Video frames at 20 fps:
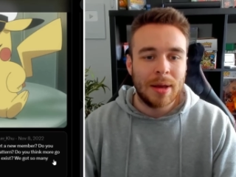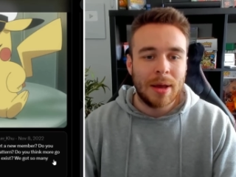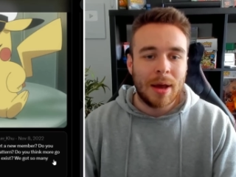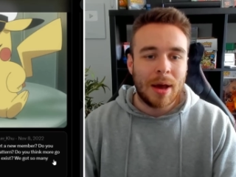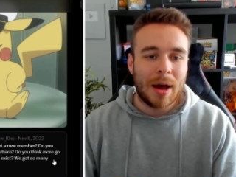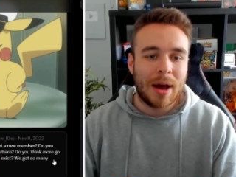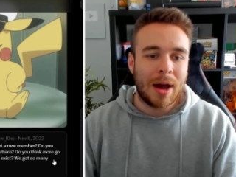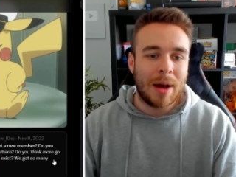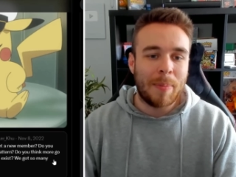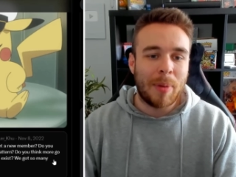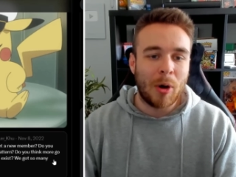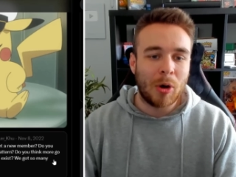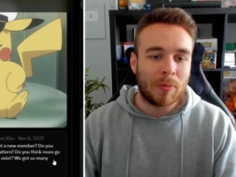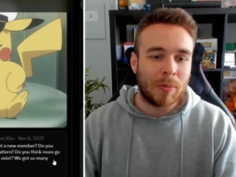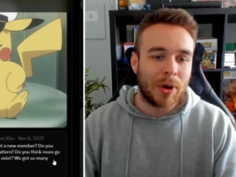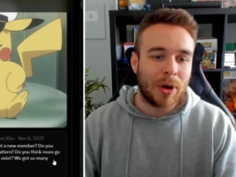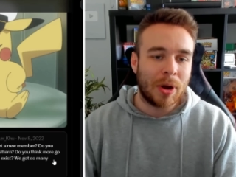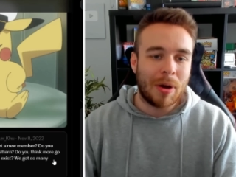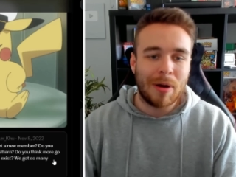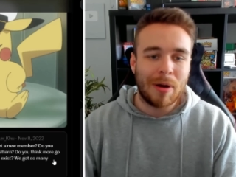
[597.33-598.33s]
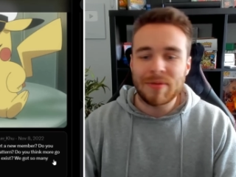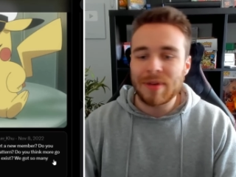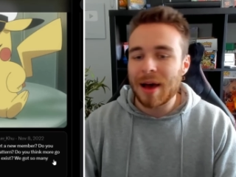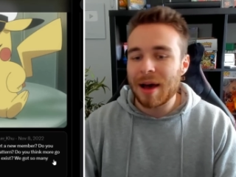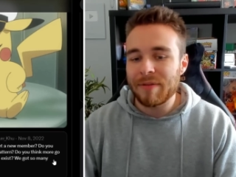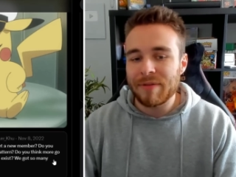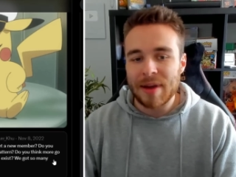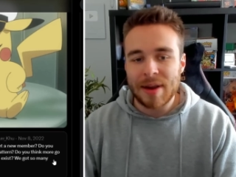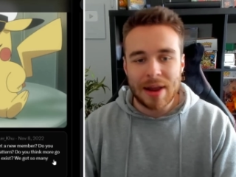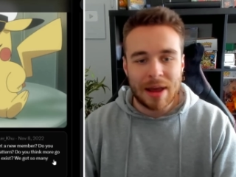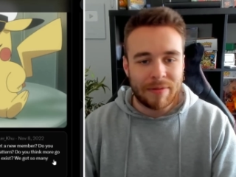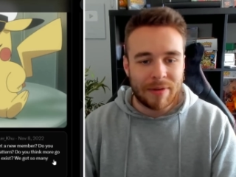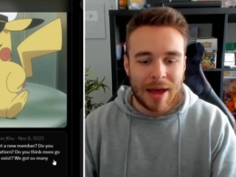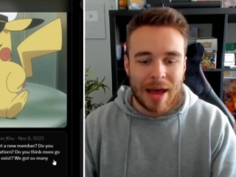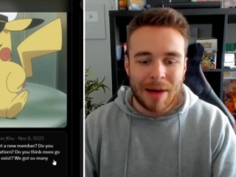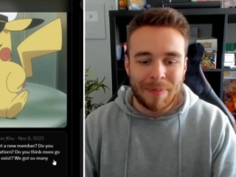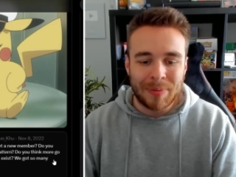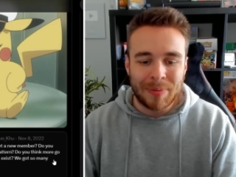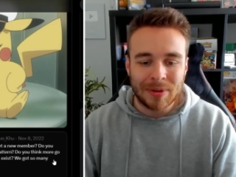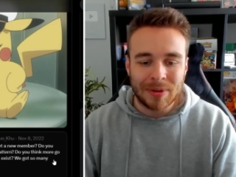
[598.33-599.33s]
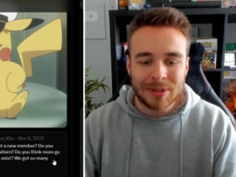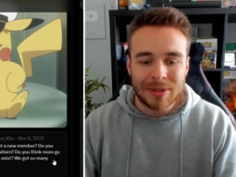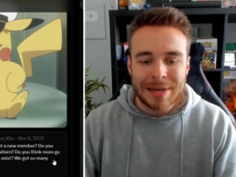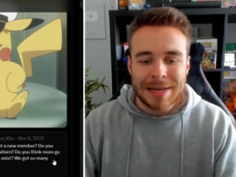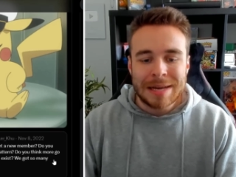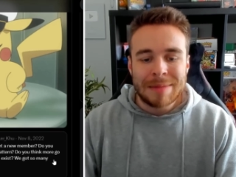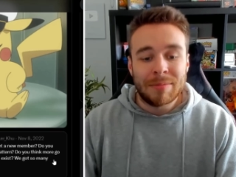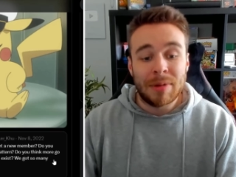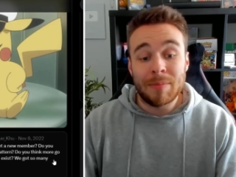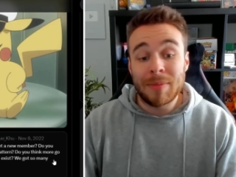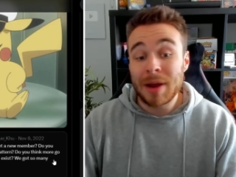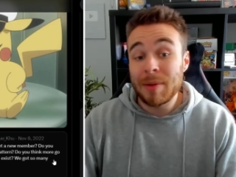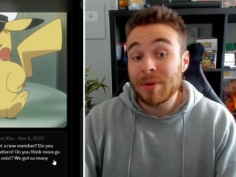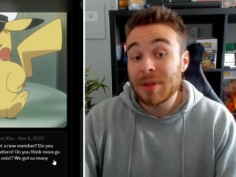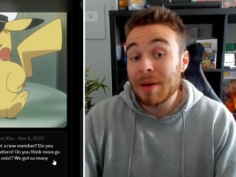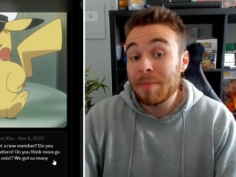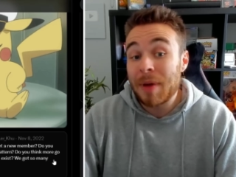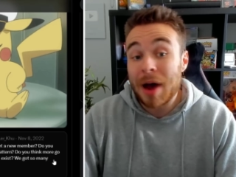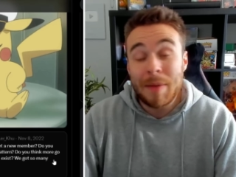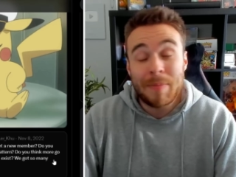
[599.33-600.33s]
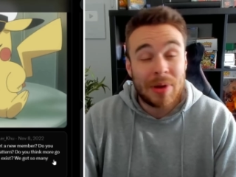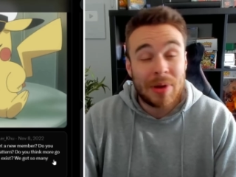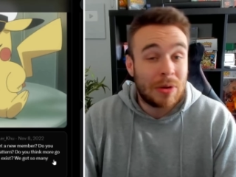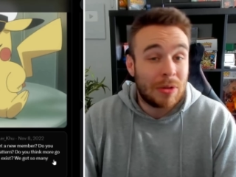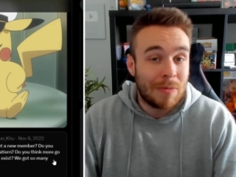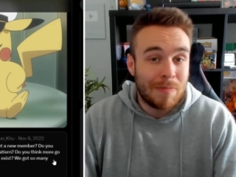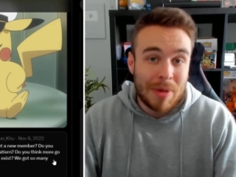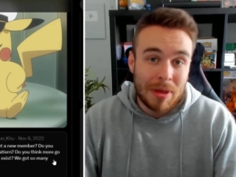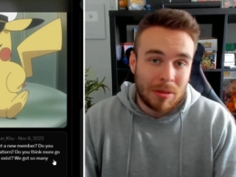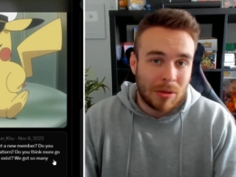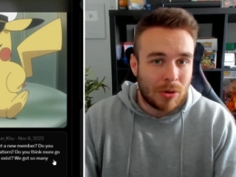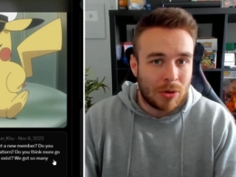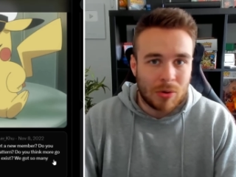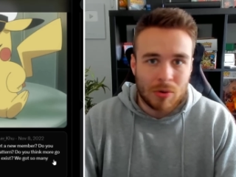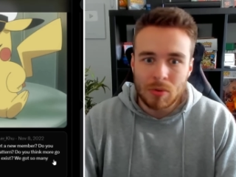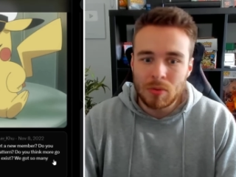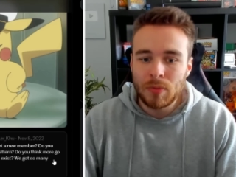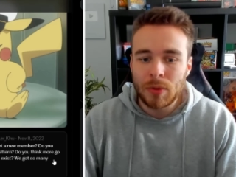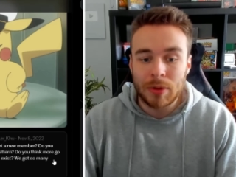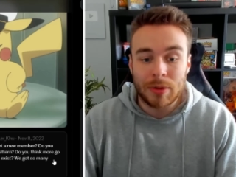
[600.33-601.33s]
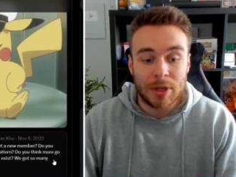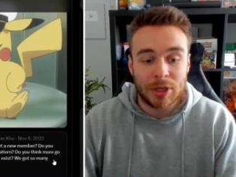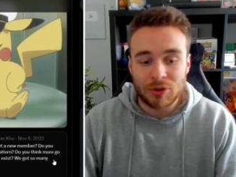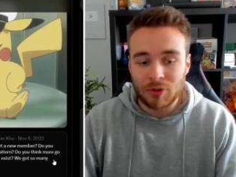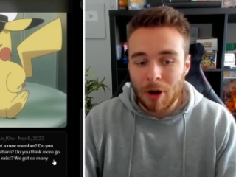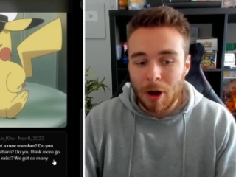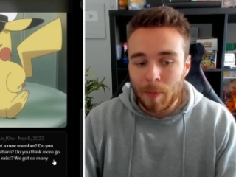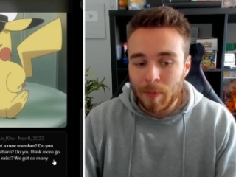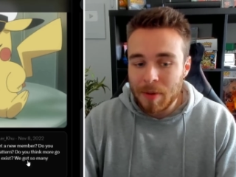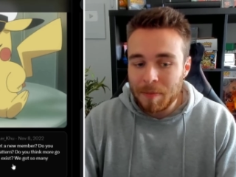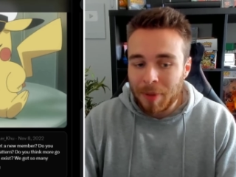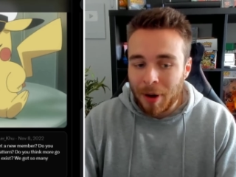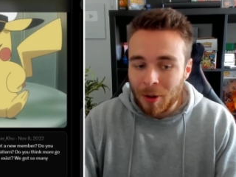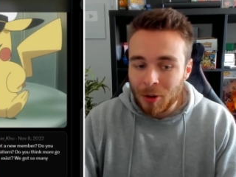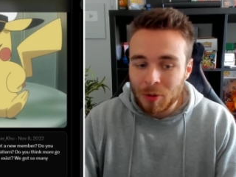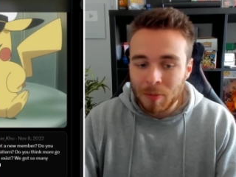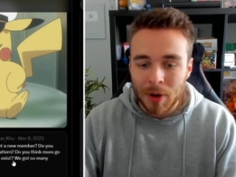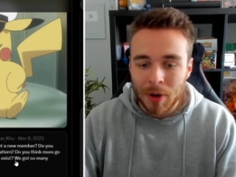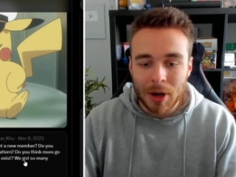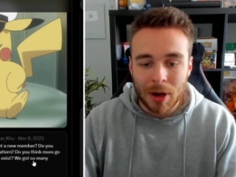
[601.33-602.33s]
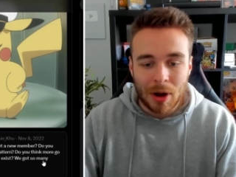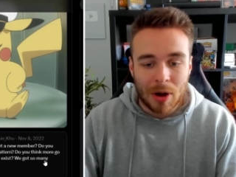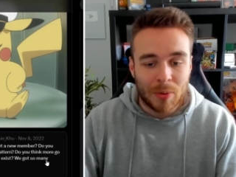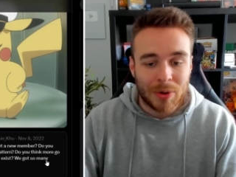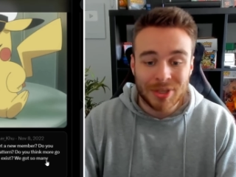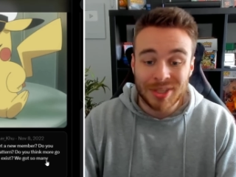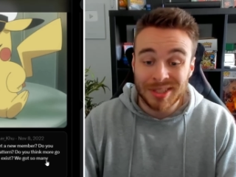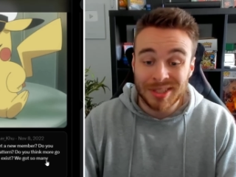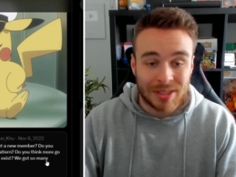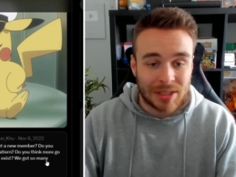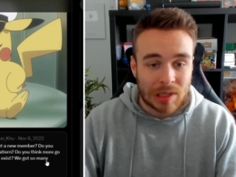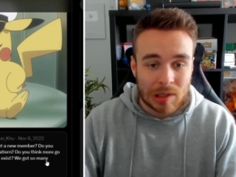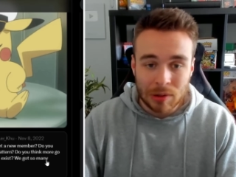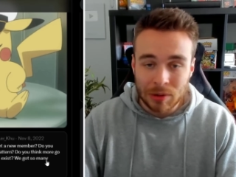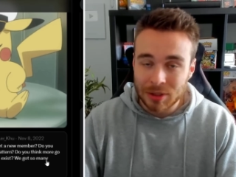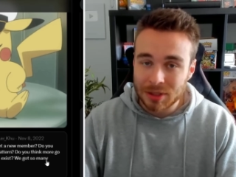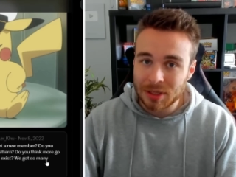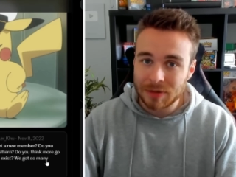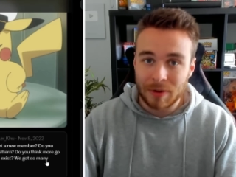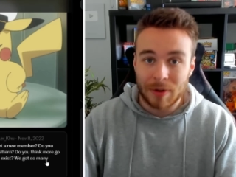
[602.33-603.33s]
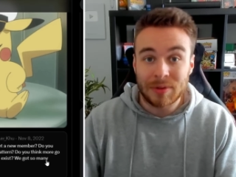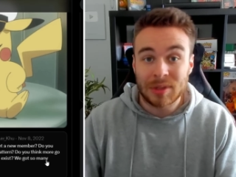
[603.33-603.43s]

Pokemon Go if that event ever happens. But maybe there might be another mythical that they drop in Pokemon Go, which is exclusive.